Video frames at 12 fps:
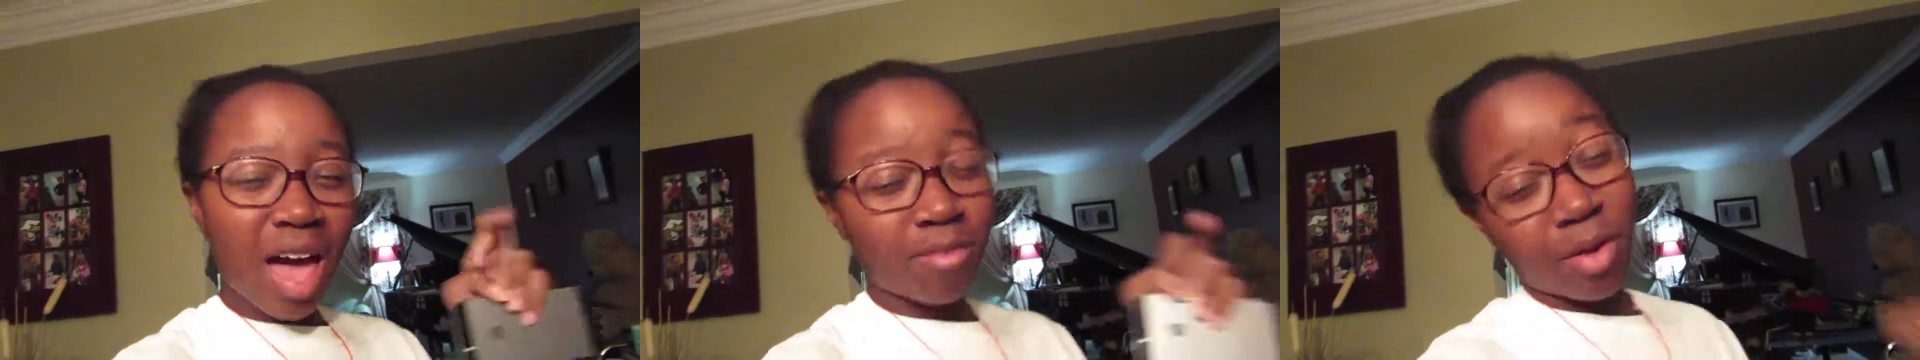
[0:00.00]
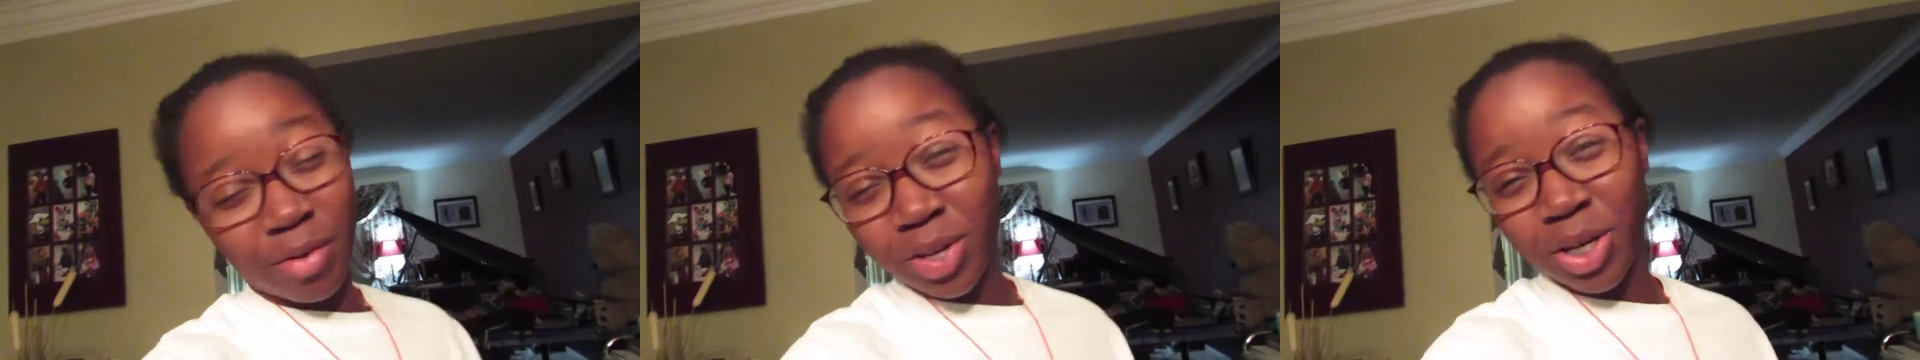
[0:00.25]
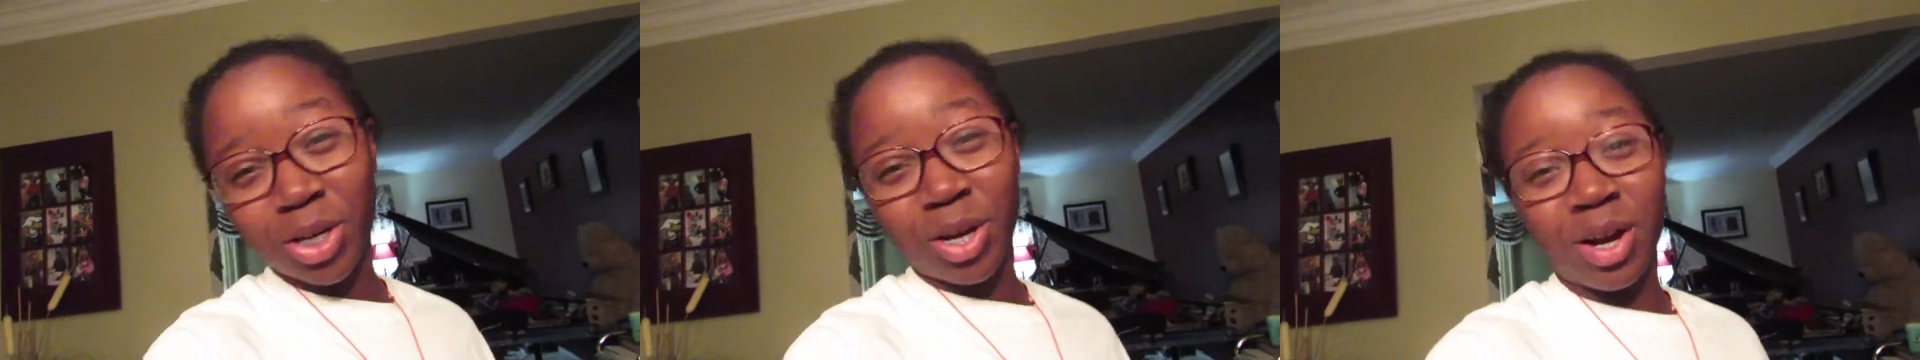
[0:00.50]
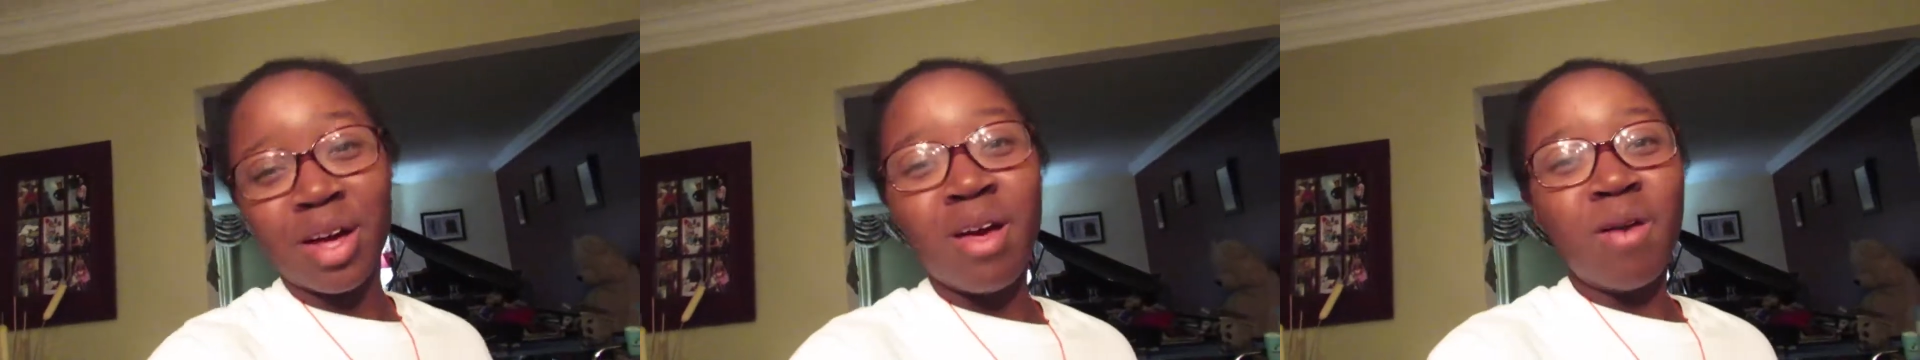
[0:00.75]
I'm not really
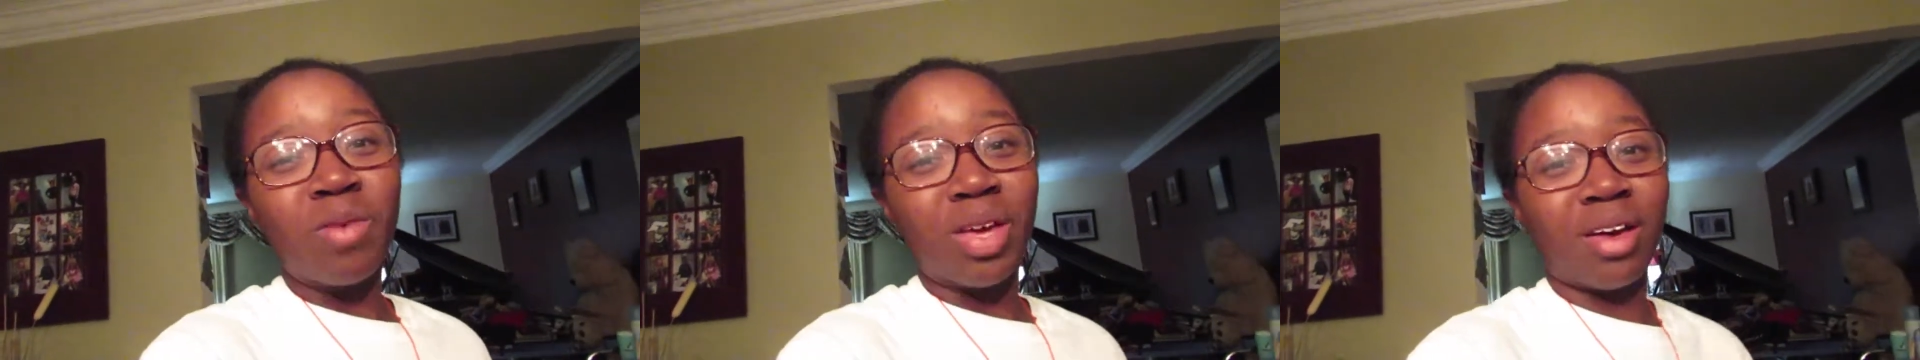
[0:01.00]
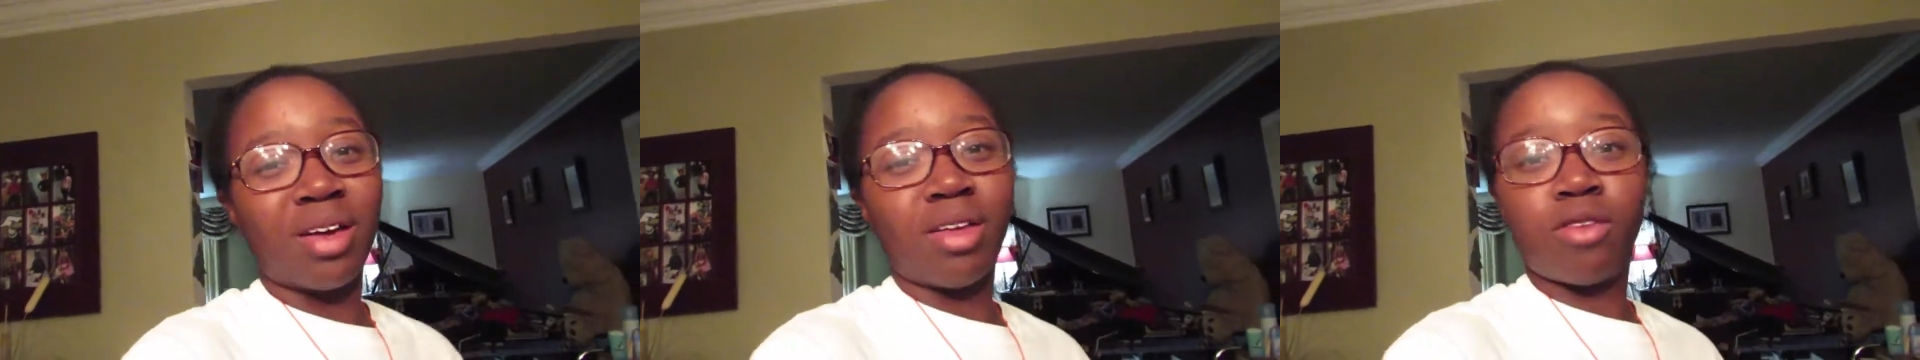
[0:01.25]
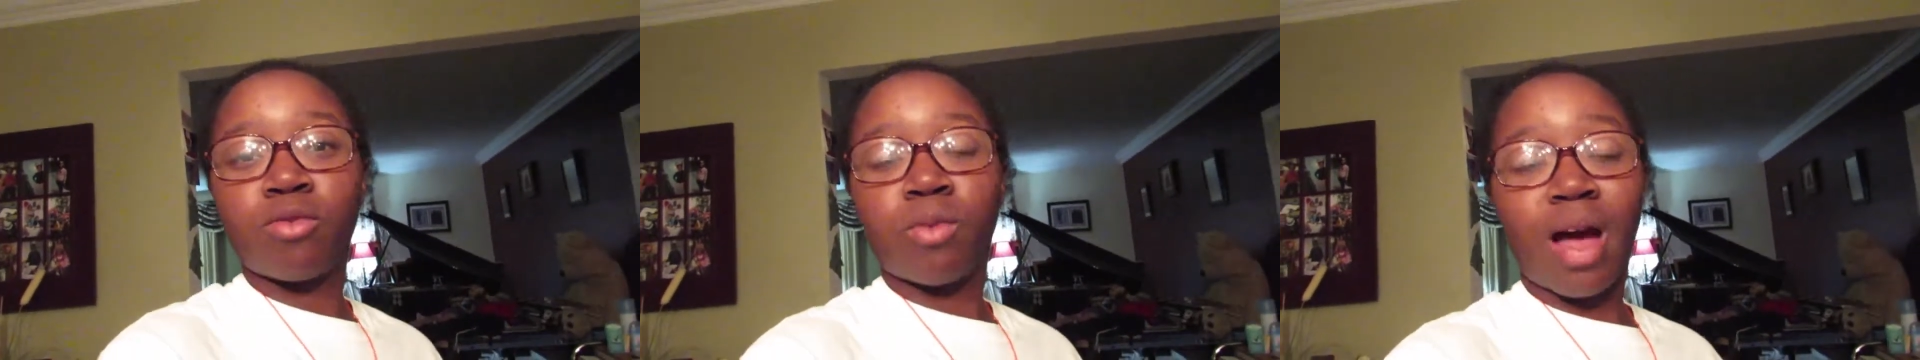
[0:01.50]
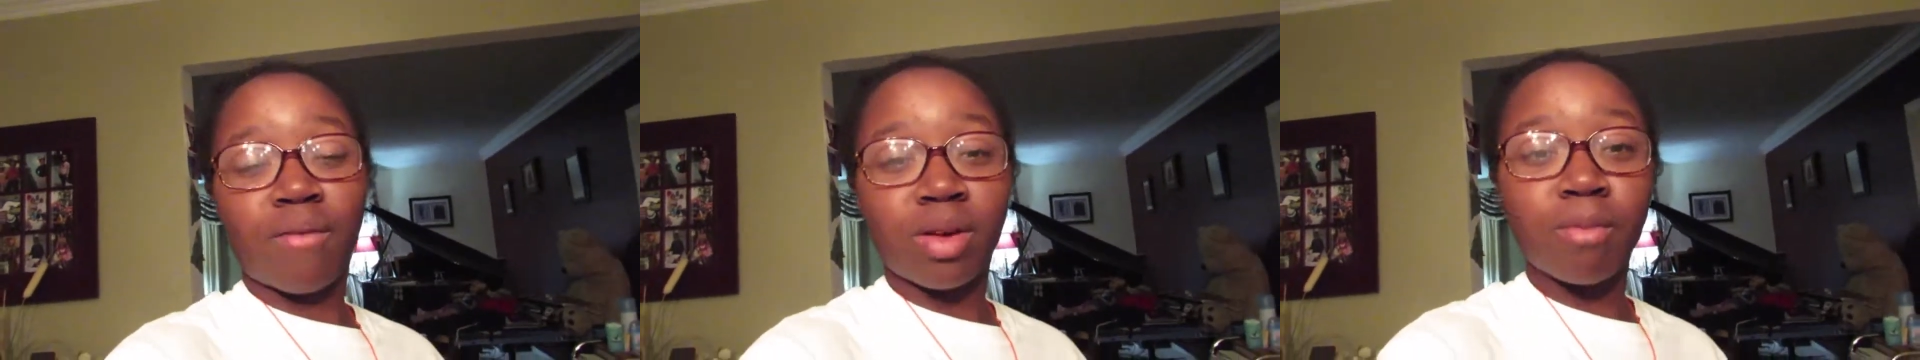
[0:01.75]
sure, because we're
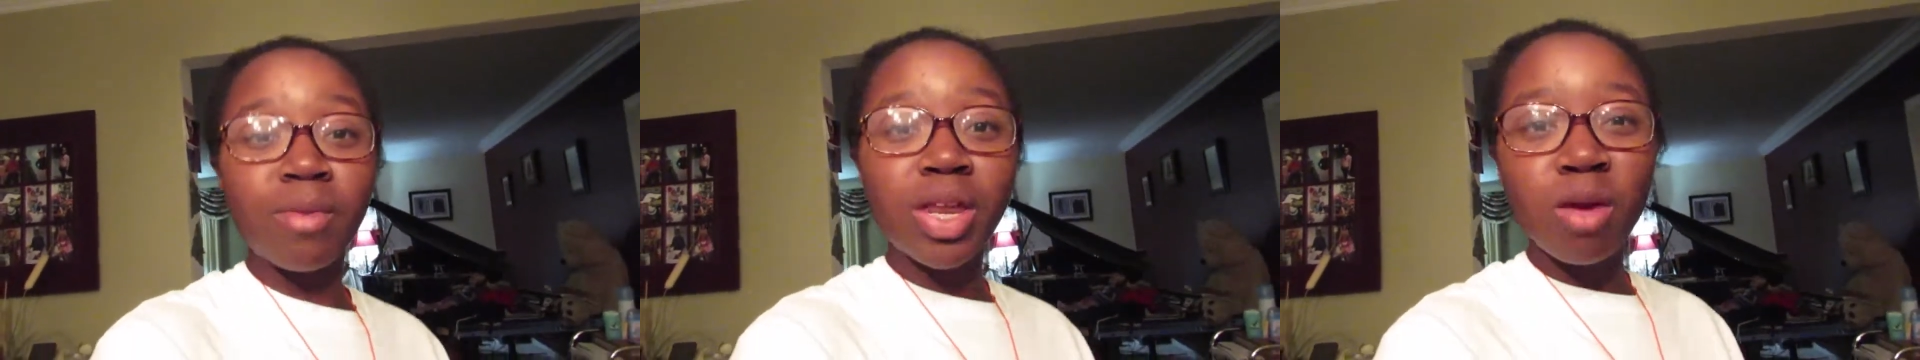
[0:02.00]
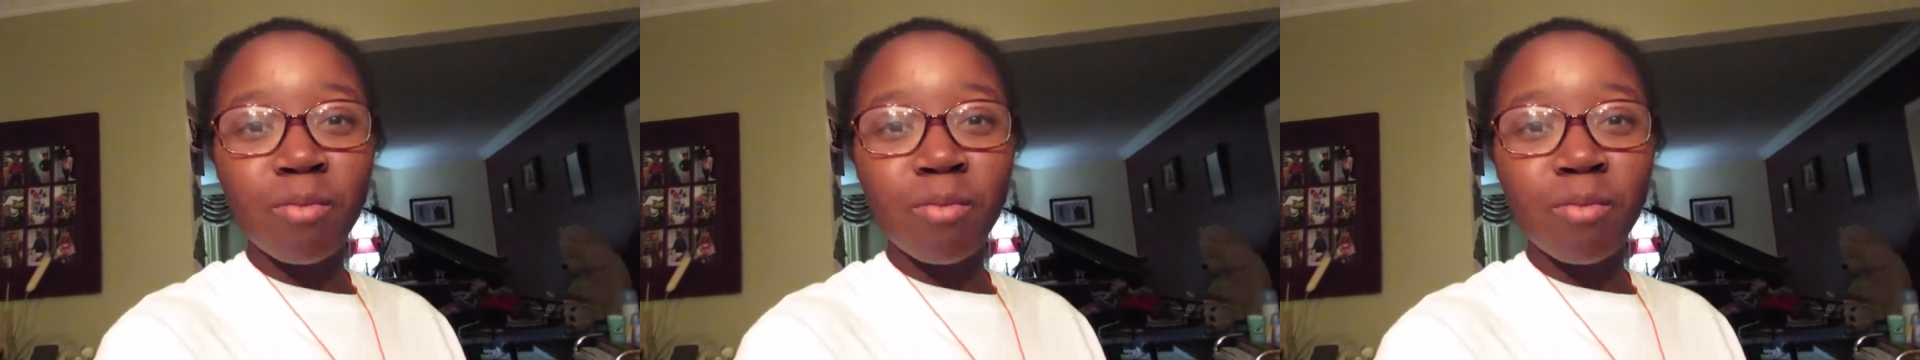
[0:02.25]
having a mini